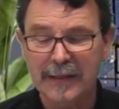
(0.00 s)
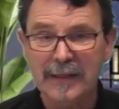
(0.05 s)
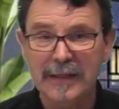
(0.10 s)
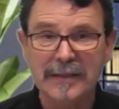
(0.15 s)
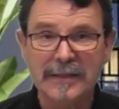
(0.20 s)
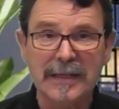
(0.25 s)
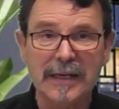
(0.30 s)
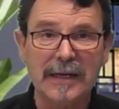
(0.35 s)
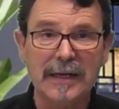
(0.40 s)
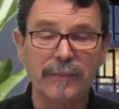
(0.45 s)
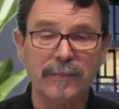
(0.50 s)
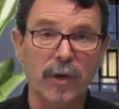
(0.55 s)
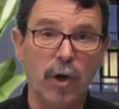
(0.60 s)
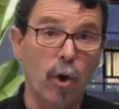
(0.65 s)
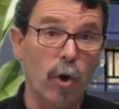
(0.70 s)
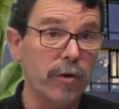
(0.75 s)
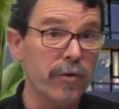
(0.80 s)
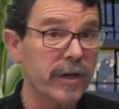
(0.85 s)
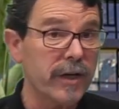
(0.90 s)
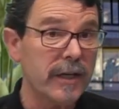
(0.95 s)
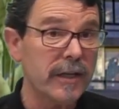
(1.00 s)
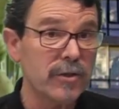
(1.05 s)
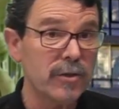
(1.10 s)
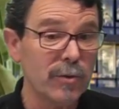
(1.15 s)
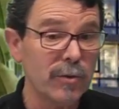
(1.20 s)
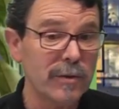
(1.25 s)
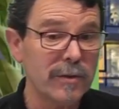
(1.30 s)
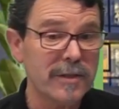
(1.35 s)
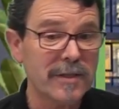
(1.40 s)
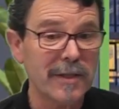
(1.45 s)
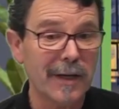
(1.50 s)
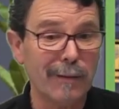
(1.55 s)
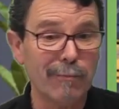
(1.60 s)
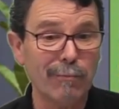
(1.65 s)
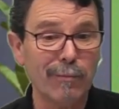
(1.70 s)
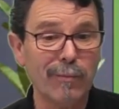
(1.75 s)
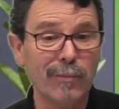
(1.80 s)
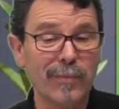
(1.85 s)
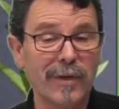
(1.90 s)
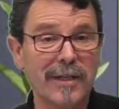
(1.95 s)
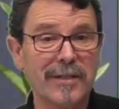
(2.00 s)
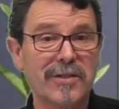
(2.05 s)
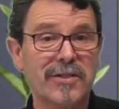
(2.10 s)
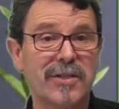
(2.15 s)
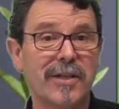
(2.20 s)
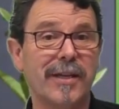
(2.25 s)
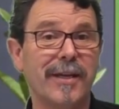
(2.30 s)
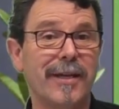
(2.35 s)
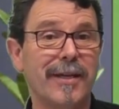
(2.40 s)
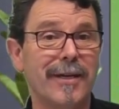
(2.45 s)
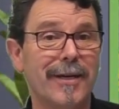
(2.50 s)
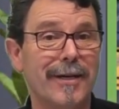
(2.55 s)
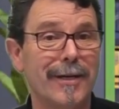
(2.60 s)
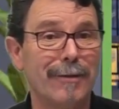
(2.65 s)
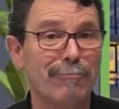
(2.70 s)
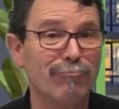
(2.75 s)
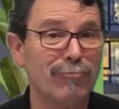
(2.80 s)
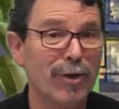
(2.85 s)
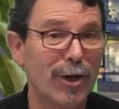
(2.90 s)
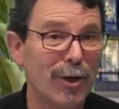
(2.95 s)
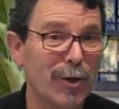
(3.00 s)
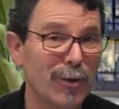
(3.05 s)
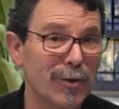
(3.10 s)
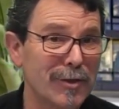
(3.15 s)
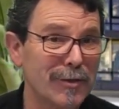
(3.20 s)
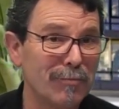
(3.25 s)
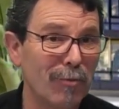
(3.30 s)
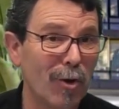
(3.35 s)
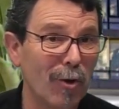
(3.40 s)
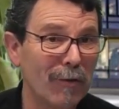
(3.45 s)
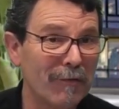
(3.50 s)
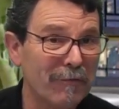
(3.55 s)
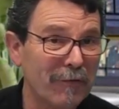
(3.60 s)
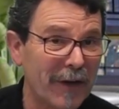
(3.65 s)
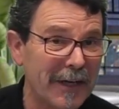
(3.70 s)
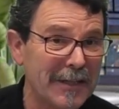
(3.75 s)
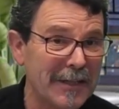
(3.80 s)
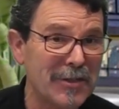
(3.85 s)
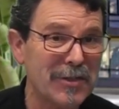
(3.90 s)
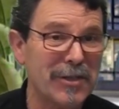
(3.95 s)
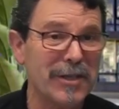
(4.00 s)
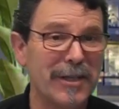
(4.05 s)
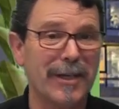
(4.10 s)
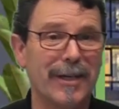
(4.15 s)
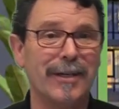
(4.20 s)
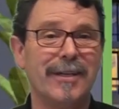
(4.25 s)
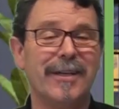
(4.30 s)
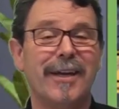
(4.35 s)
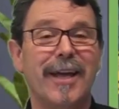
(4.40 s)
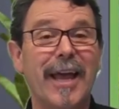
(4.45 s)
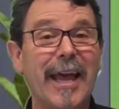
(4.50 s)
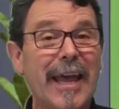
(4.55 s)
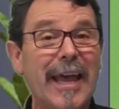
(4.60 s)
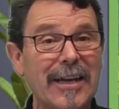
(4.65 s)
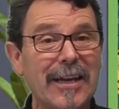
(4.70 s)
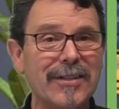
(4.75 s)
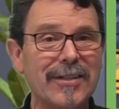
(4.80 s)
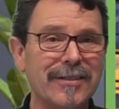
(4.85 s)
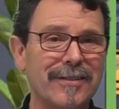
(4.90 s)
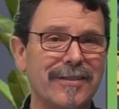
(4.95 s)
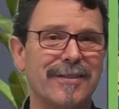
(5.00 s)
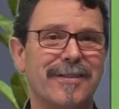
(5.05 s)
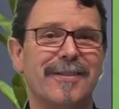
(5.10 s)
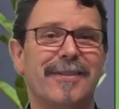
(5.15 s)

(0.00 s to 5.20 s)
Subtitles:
Yeah, or you can do some, let's say, small fancy hidden